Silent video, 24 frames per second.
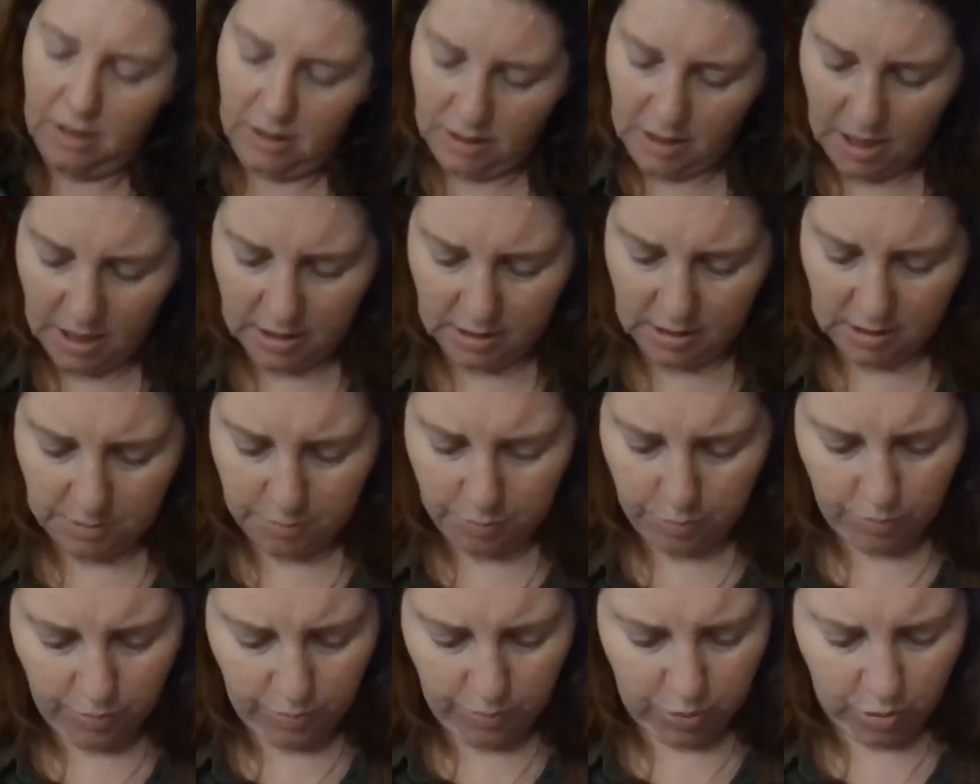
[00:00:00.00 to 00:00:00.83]
And that's
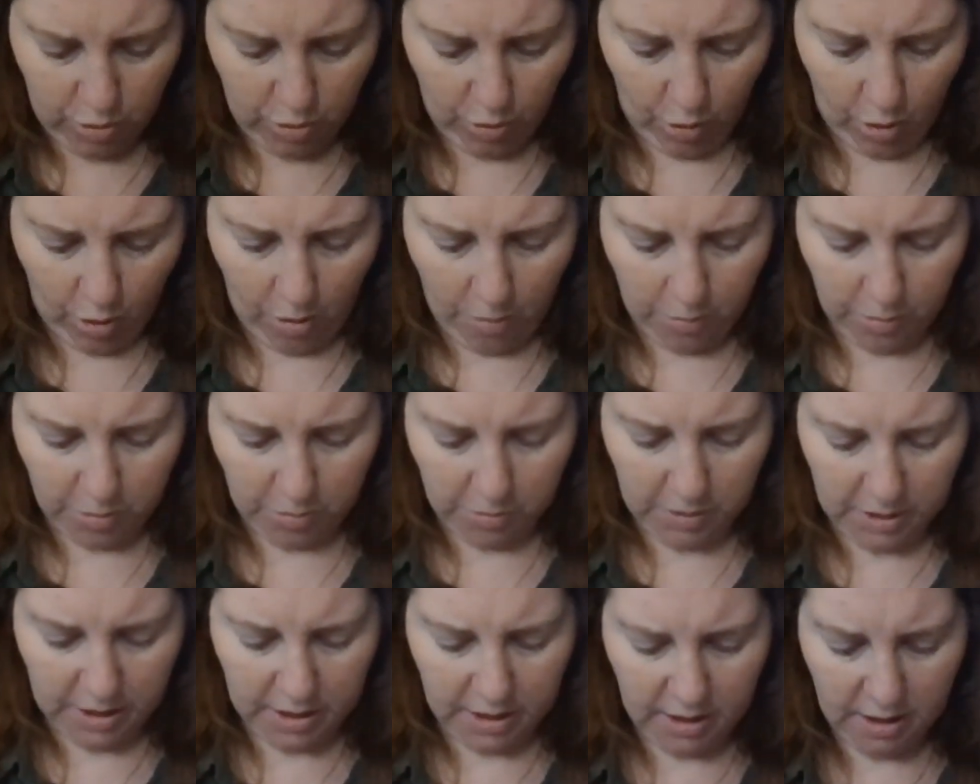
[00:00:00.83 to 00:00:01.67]

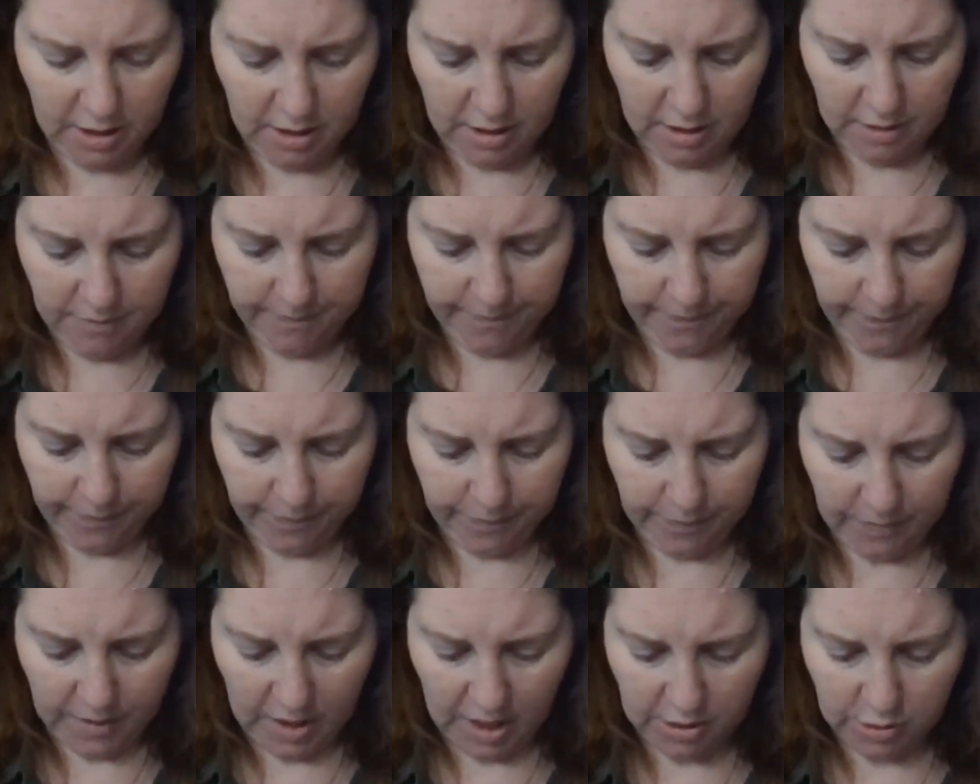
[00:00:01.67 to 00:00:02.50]
probably
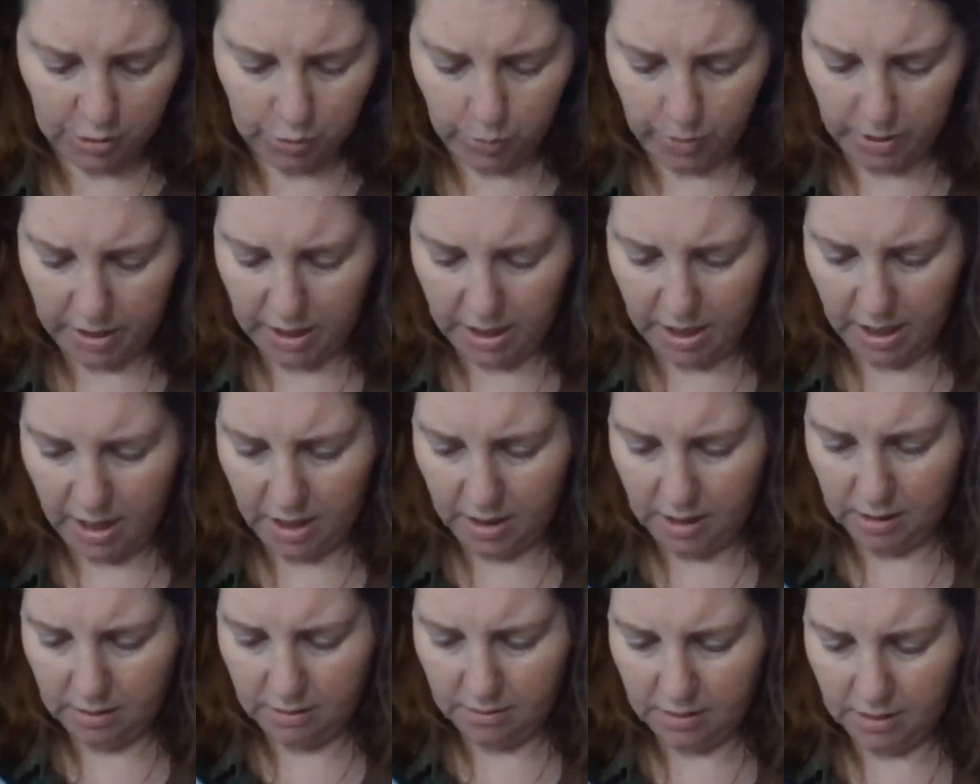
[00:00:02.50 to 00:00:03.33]
a
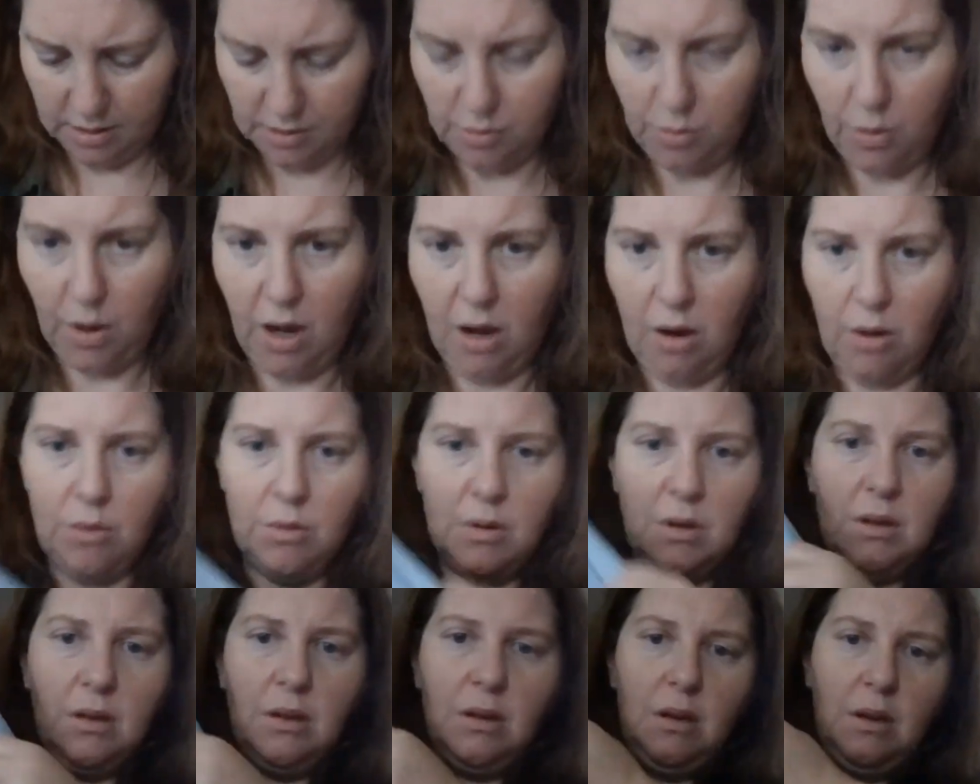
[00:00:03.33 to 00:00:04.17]
28 as
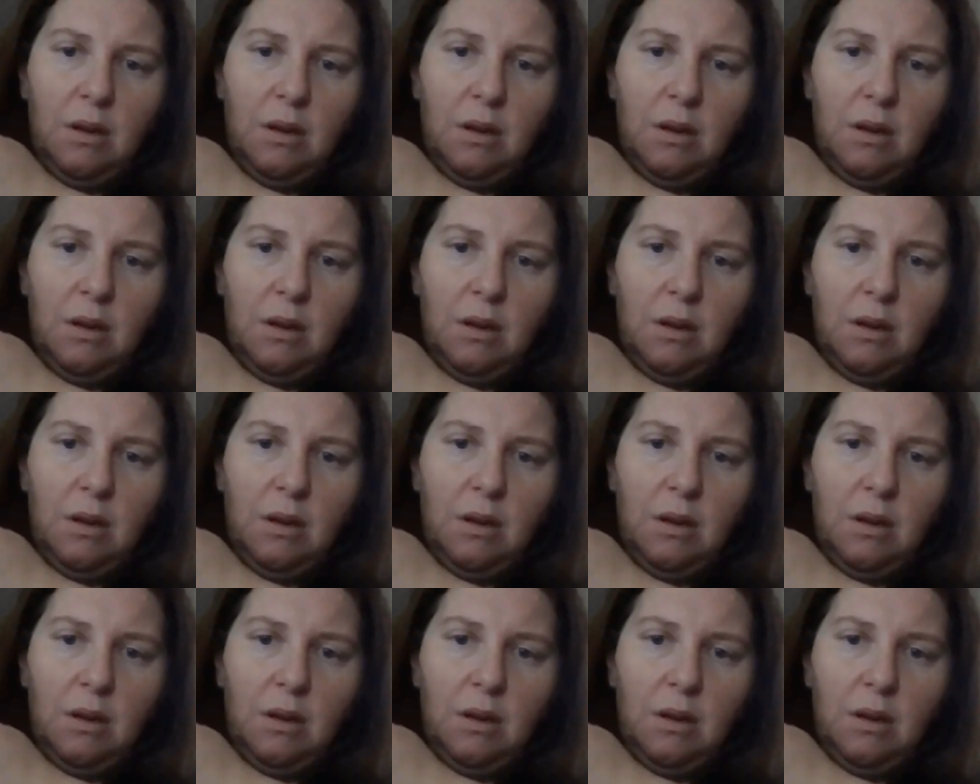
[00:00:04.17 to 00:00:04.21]
well.